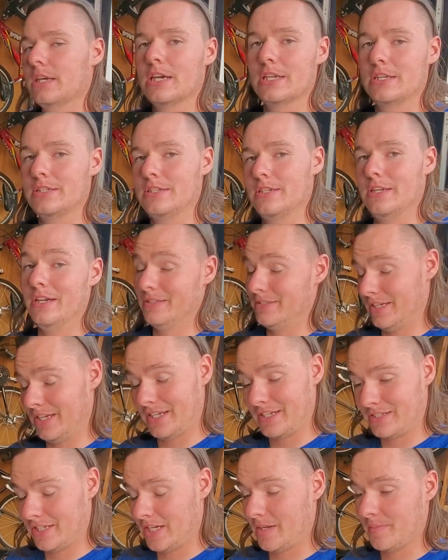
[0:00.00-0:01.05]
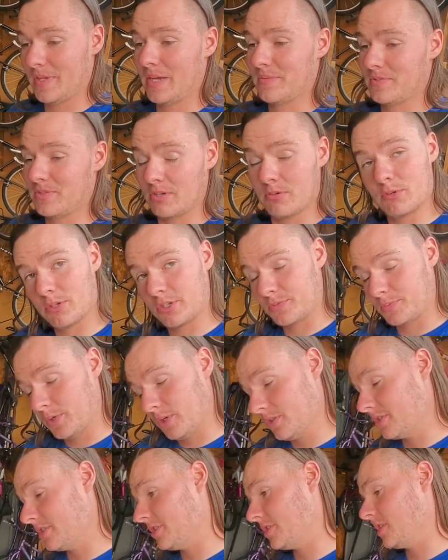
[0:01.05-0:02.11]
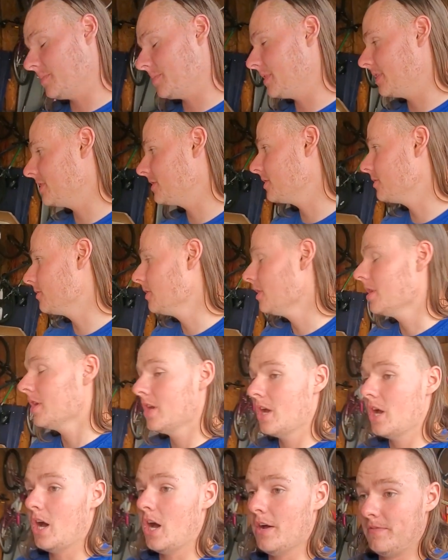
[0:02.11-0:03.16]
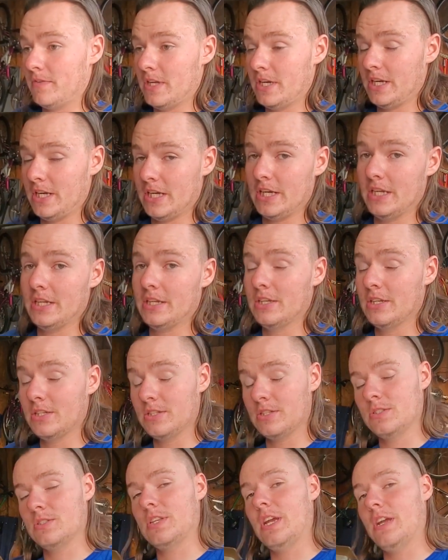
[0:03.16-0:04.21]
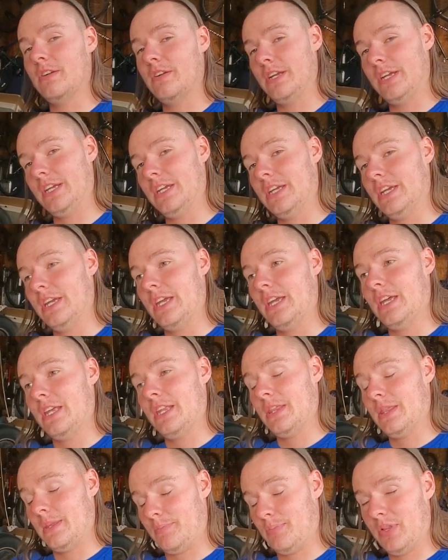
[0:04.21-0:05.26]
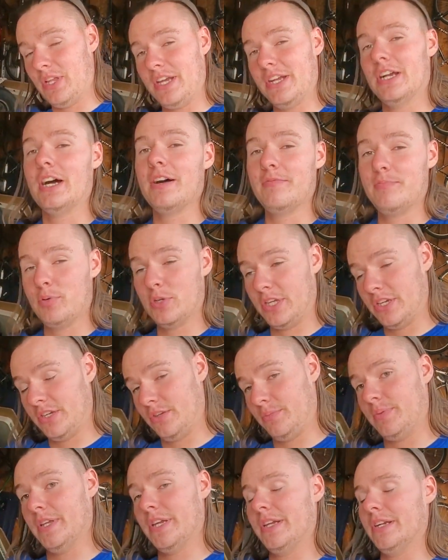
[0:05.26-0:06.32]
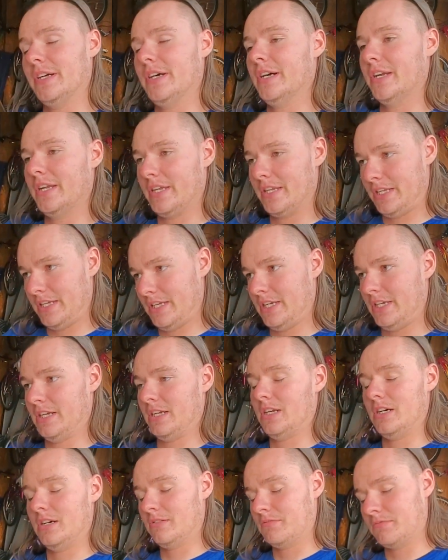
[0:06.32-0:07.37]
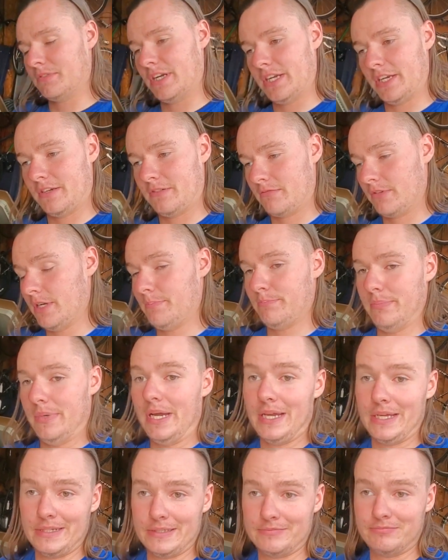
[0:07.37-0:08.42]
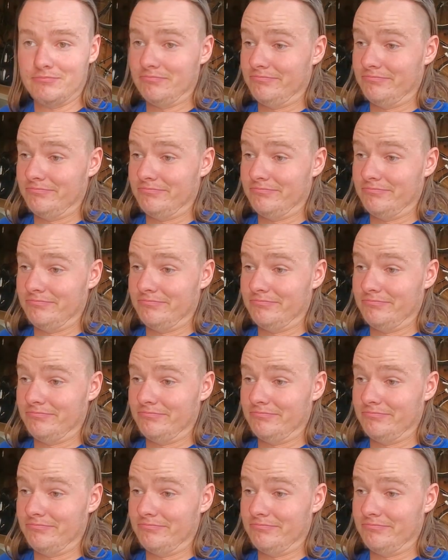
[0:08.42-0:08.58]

uh, second time lapse that we were supposed to jump into of getting it, tearing the plate off, putting a new plate on, and getting it all ready to rip. I